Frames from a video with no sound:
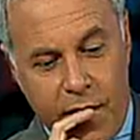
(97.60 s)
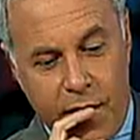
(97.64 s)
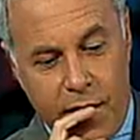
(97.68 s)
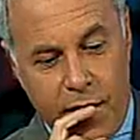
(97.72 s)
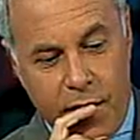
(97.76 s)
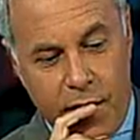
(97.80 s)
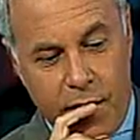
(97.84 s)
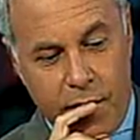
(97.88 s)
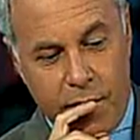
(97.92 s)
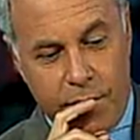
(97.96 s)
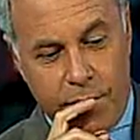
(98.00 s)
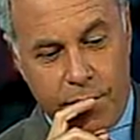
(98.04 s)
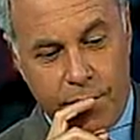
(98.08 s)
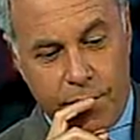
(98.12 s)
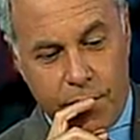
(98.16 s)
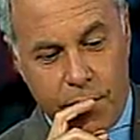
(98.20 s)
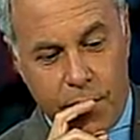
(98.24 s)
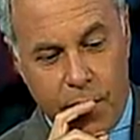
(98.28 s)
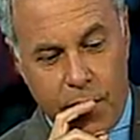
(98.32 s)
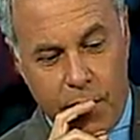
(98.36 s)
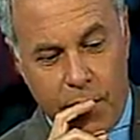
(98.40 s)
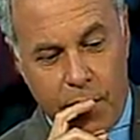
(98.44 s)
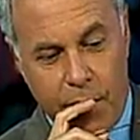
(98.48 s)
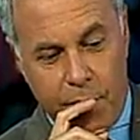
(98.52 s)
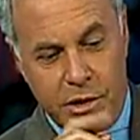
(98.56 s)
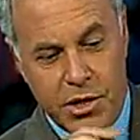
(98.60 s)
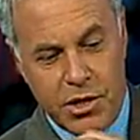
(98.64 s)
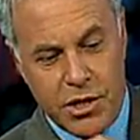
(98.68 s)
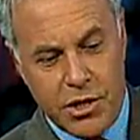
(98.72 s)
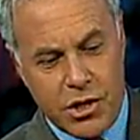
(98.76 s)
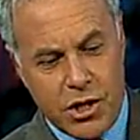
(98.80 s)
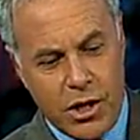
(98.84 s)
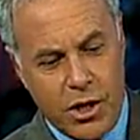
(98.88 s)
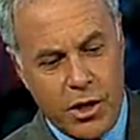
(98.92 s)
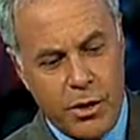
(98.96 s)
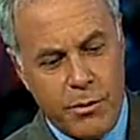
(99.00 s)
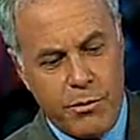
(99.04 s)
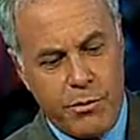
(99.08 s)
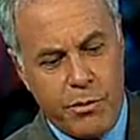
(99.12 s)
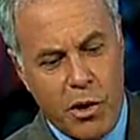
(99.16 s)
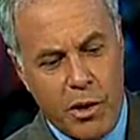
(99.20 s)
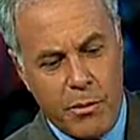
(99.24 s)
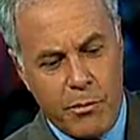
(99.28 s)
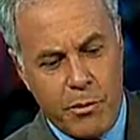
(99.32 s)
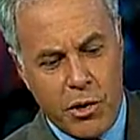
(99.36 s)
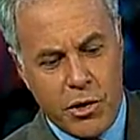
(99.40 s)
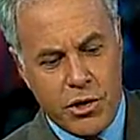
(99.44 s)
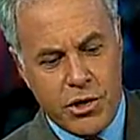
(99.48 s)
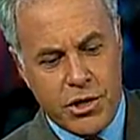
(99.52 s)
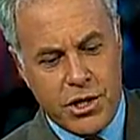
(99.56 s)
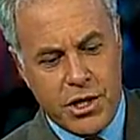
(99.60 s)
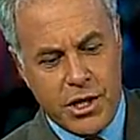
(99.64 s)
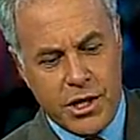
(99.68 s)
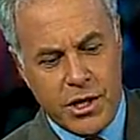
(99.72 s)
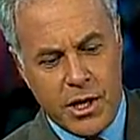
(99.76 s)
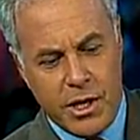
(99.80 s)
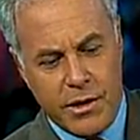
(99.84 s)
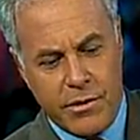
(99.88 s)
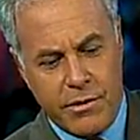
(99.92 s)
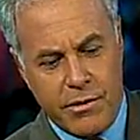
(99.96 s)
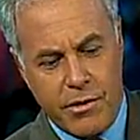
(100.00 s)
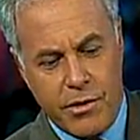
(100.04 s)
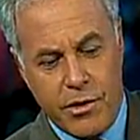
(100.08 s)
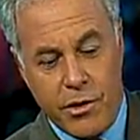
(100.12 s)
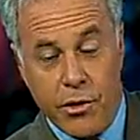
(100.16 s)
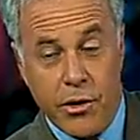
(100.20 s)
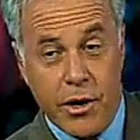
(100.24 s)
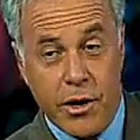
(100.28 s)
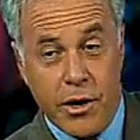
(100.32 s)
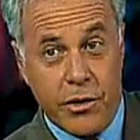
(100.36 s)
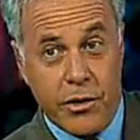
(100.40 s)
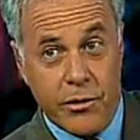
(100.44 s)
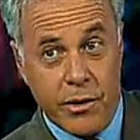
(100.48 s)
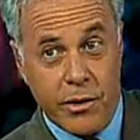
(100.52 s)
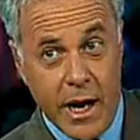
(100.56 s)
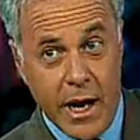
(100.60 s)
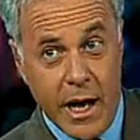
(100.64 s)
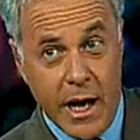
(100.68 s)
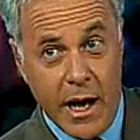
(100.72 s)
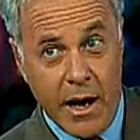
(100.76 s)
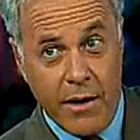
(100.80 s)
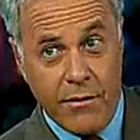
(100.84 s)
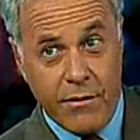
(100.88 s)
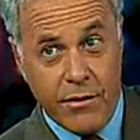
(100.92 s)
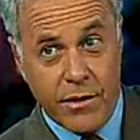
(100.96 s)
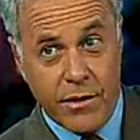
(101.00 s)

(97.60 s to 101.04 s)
a position that you purchased it at 33.5?